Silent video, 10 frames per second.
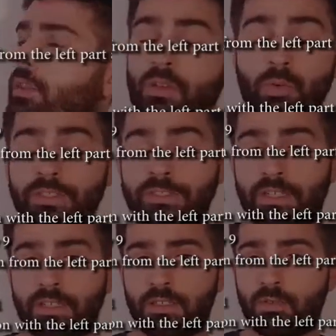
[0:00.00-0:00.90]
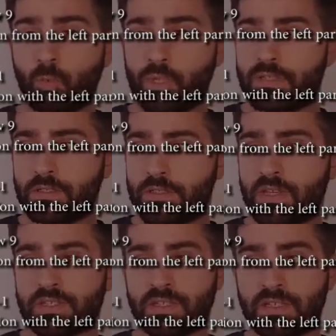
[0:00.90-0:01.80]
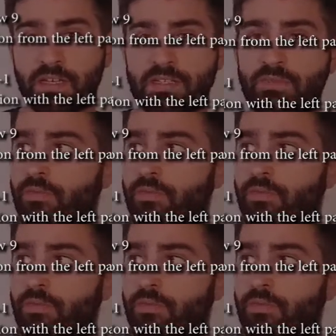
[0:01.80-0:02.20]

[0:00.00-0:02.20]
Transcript: the equal sign, which just assigns a